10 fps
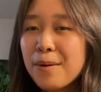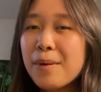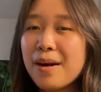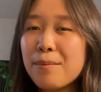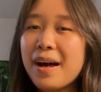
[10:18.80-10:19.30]

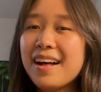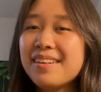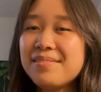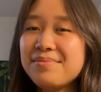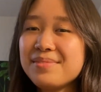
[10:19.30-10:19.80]
well,
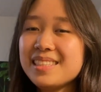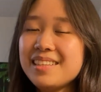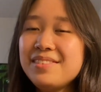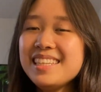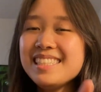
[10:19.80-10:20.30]
well.
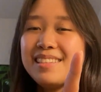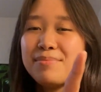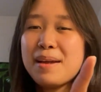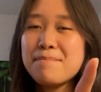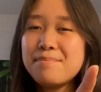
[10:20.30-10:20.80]
If it isn't
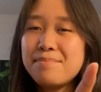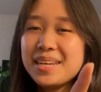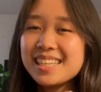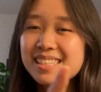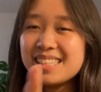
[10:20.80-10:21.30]
my
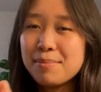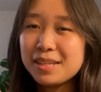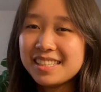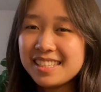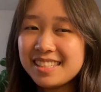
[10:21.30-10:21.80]
biggest
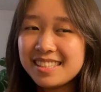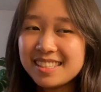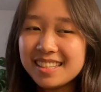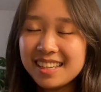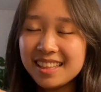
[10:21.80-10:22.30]
nemesis
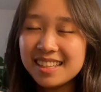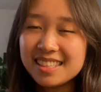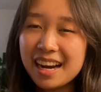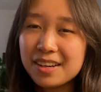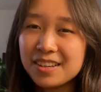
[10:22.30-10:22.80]
in the
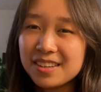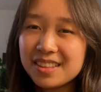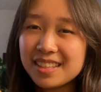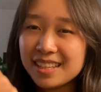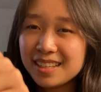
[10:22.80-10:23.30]
entire
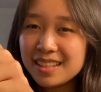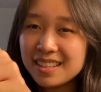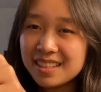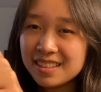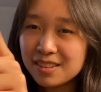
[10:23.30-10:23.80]

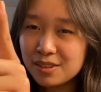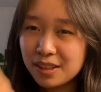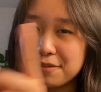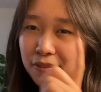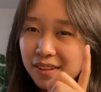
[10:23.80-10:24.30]
earth,
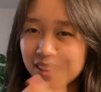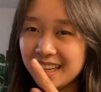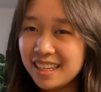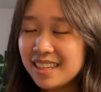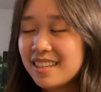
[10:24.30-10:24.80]
Cliff
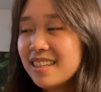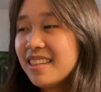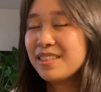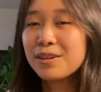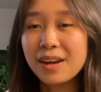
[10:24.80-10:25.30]

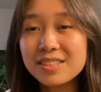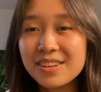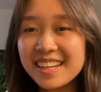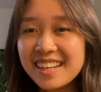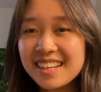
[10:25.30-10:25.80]
Lynn, you're
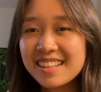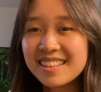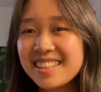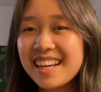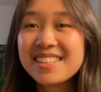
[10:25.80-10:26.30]

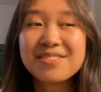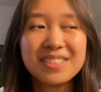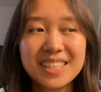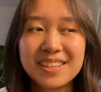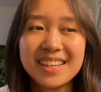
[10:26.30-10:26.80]
graduating. That's
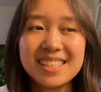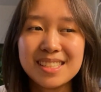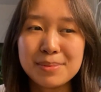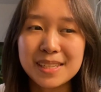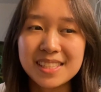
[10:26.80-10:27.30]
really
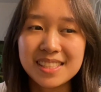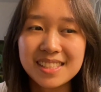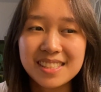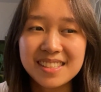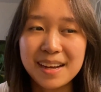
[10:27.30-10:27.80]
crazy because
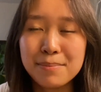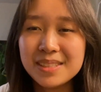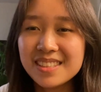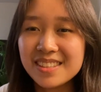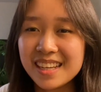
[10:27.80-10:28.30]
up
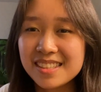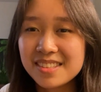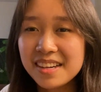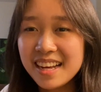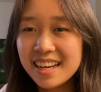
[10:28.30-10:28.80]
until
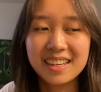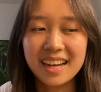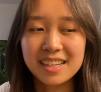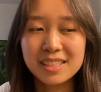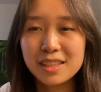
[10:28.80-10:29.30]
yesterday, I
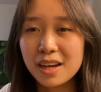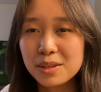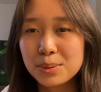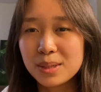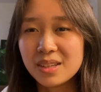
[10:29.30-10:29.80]
actually thought
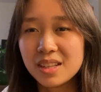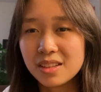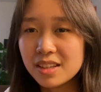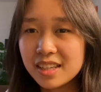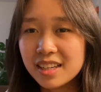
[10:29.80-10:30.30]
you were a
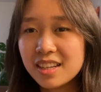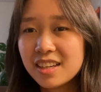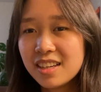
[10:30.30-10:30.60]
third year.